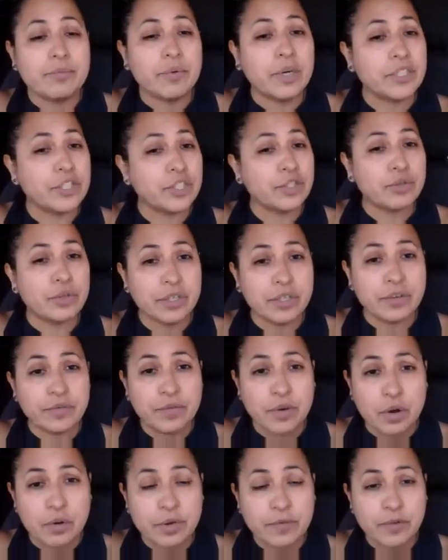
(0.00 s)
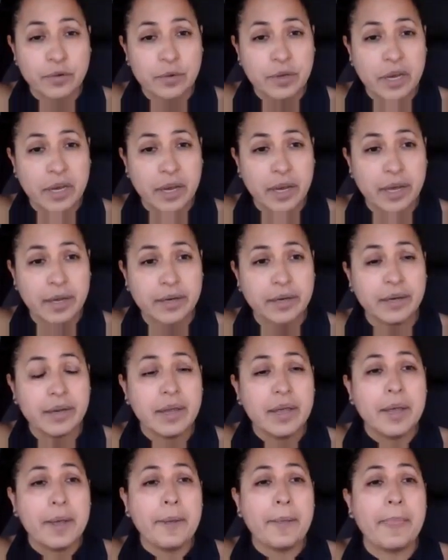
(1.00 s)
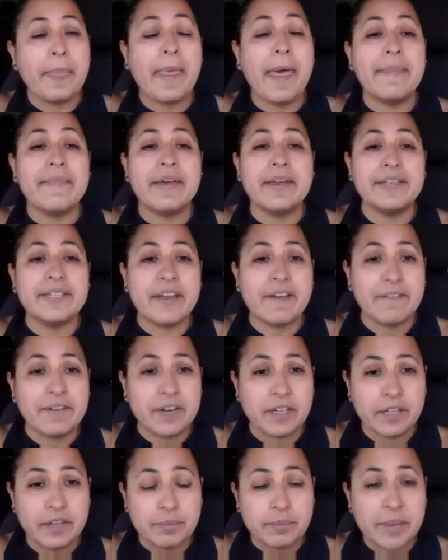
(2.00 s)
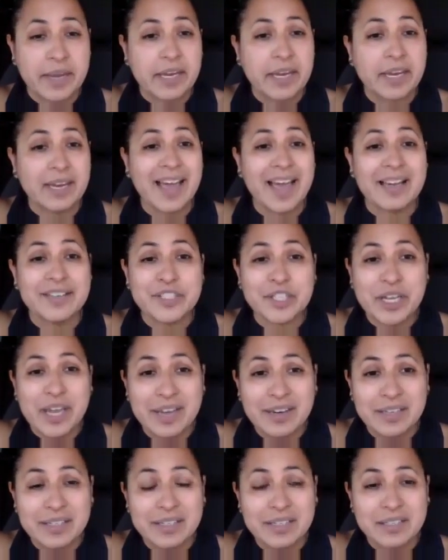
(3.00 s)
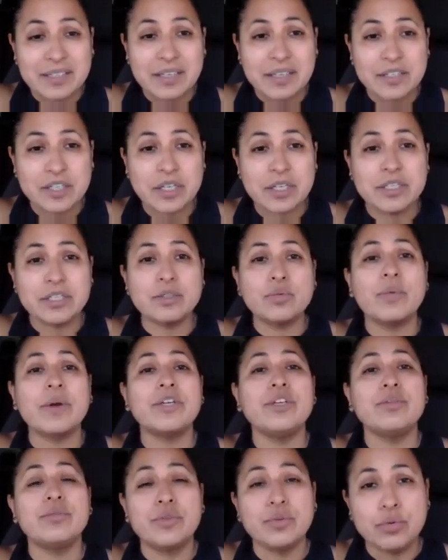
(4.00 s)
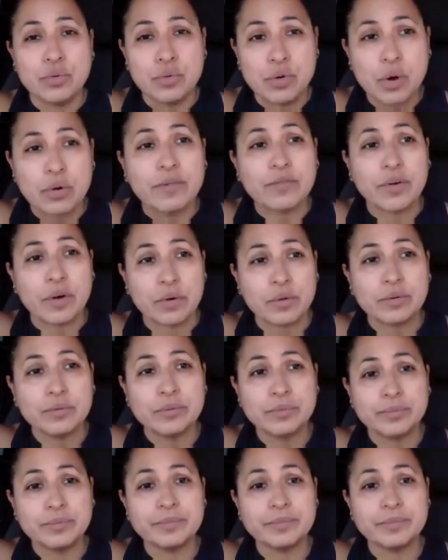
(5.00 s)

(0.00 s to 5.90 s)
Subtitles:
Registering to vote if you can, and then definitely making educated decisions when you do go to vote.